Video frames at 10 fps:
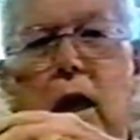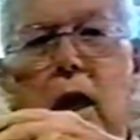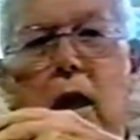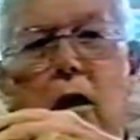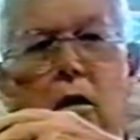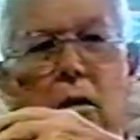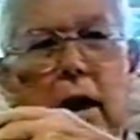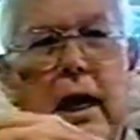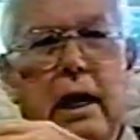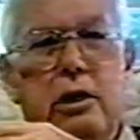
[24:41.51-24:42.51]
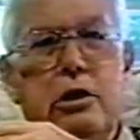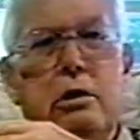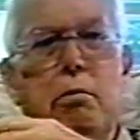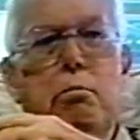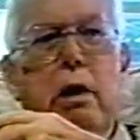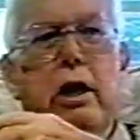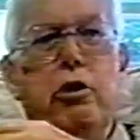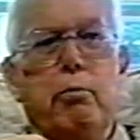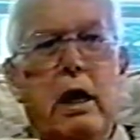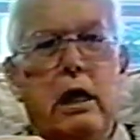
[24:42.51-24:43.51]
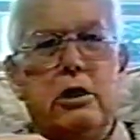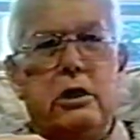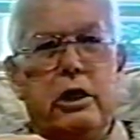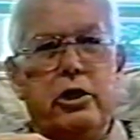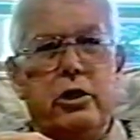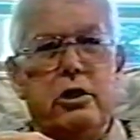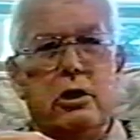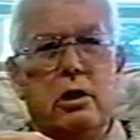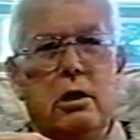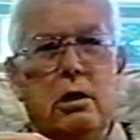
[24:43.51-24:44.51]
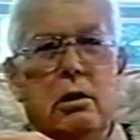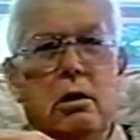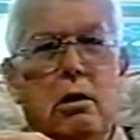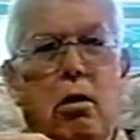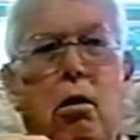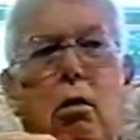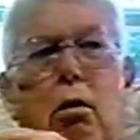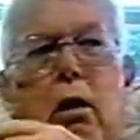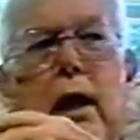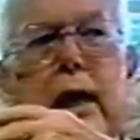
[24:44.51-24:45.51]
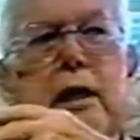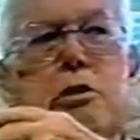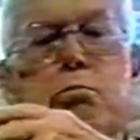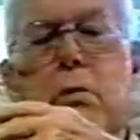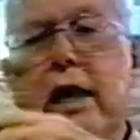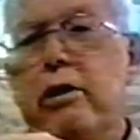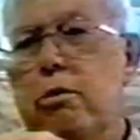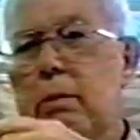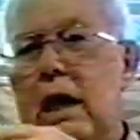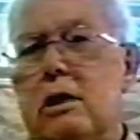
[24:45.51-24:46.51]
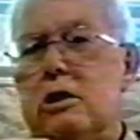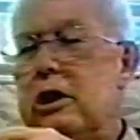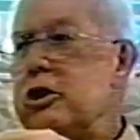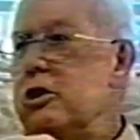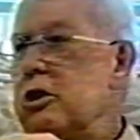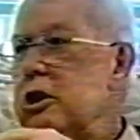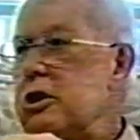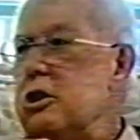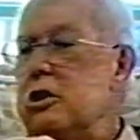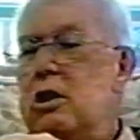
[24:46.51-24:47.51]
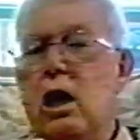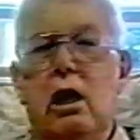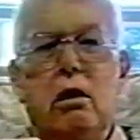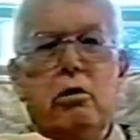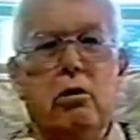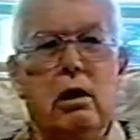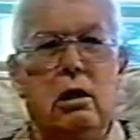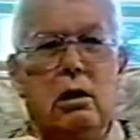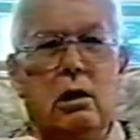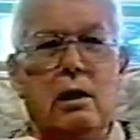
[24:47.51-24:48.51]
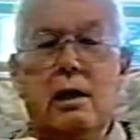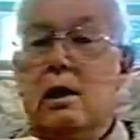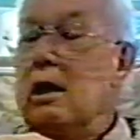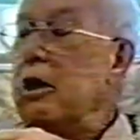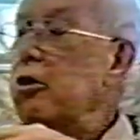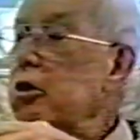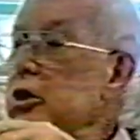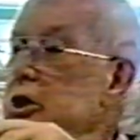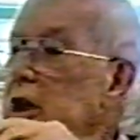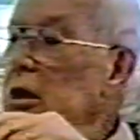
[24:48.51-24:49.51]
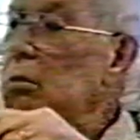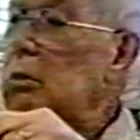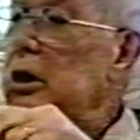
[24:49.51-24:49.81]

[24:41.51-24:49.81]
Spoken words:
"All hands, man your battle stations. All hands, man your battle stations. This is not a drill." And you could tell by the